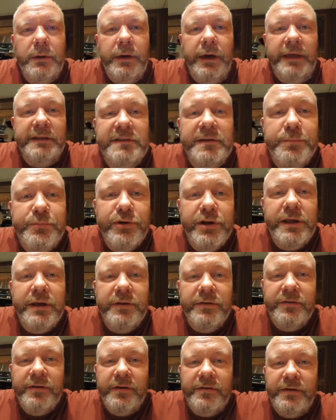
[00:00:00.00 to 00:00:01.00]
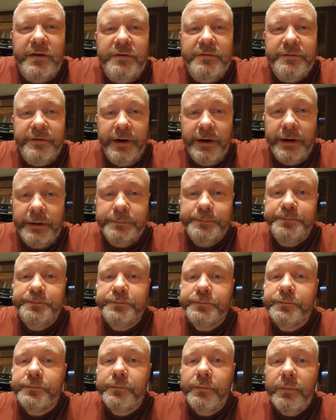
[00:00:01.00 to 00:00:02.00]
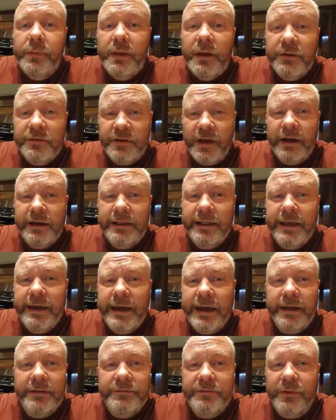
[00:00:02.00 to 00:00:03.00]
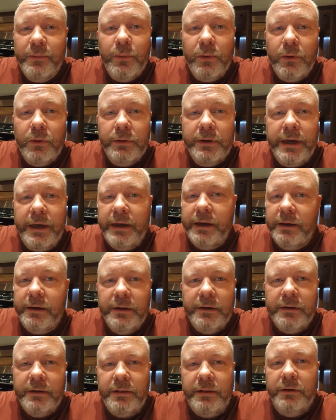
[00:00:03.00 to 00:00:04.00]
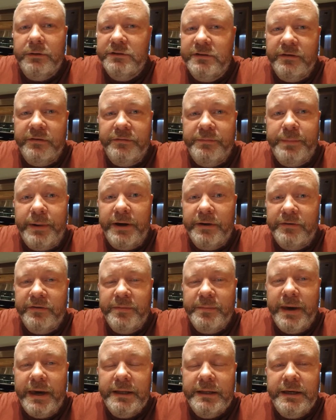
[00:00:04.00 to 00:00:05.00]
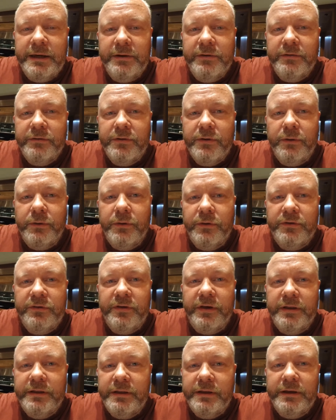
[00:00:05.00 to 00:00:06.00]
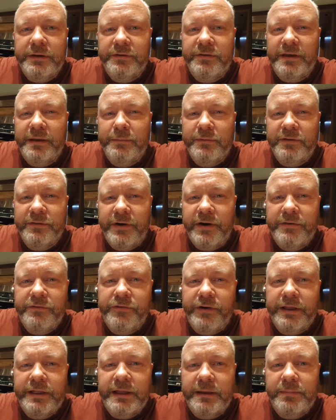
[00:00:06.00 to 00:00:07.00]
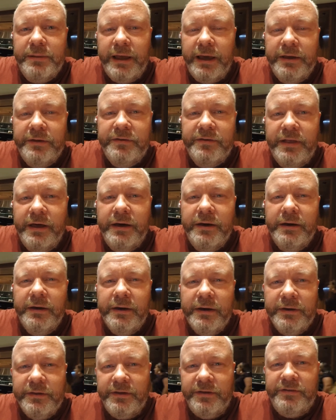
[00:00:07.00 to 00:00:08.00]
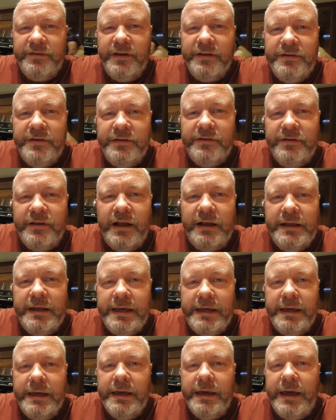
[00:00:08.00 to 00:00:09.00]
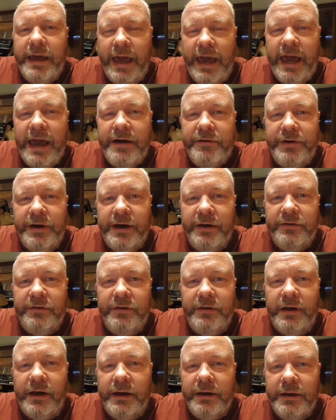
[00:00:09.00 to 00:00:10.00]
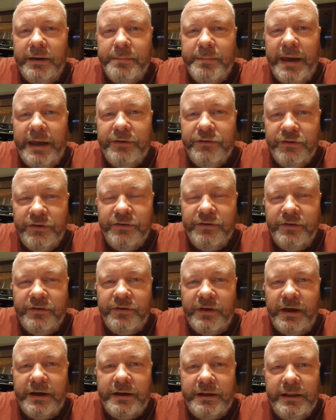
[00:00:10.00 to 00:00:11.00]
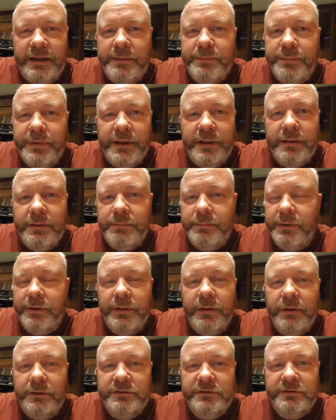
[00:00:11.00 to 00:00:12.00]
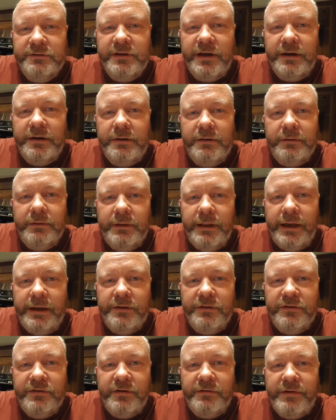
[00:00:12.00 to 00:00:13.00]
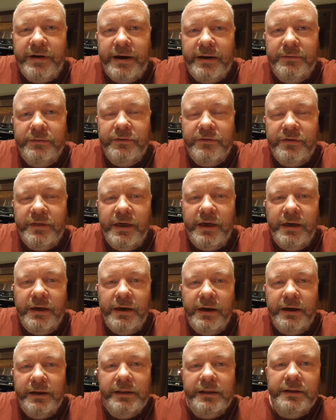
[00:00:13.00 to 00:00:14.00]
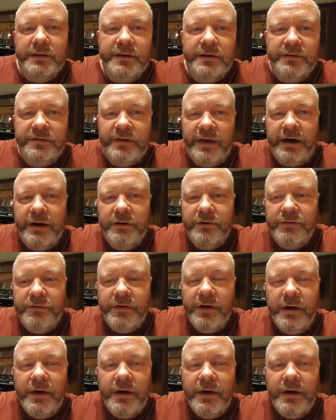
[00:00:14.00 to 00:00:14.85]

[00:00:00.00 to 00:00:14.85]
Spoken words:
It's a brilliant city for cycling and for walking. Lots of bikes are made here, of course, and it seems a very friendly place. The city's slightly hairy, as I imagine, to cycling, but lots of cycle lanes around the island itself.